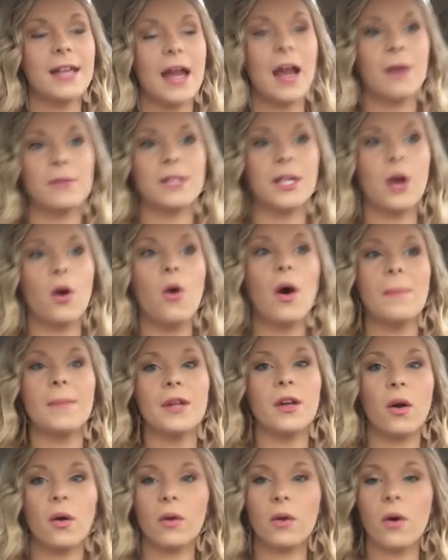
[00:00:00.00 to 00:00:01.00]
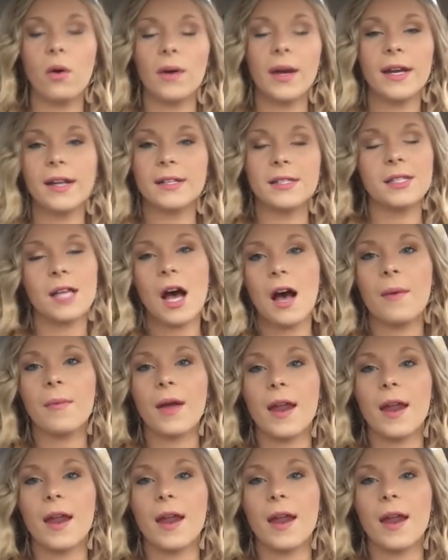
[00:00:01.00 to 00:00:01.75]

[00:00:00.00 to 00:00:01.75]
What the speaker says: night I was like, oh, I'm gonna go get a sub,